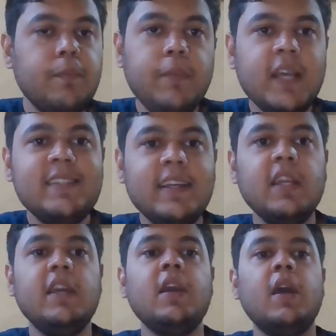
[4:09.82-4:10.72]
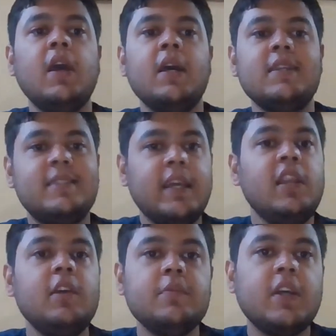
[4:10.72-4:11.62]
basically sell
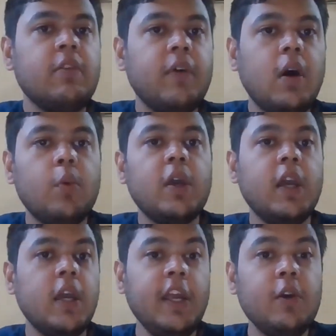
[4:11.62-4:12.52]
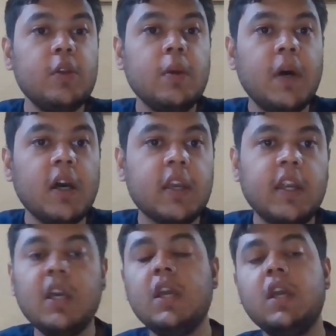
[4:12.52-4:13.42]
himself out into the market,